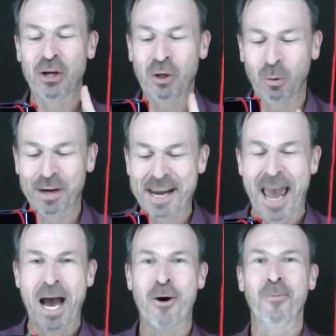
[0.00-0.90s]
you will
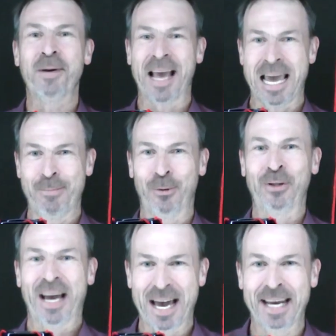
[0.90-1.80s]
now be able
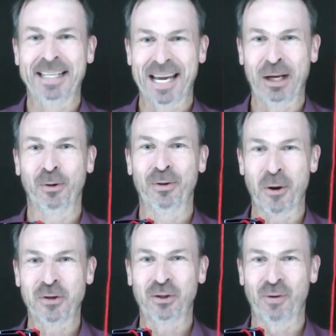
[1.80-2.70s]
to untangle
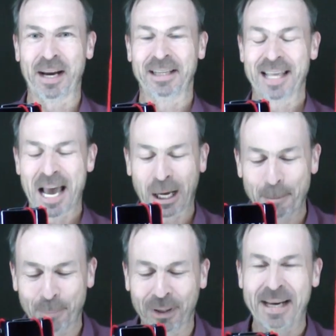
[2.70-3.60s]
those strings. They are
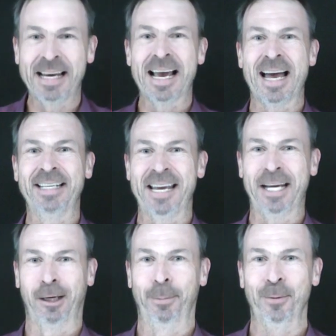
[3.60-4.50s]
completely
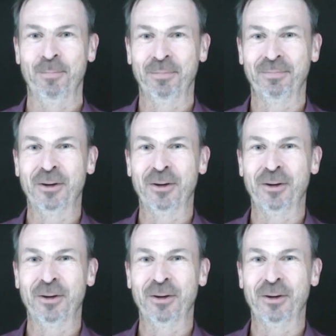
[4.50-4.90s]
untangleable.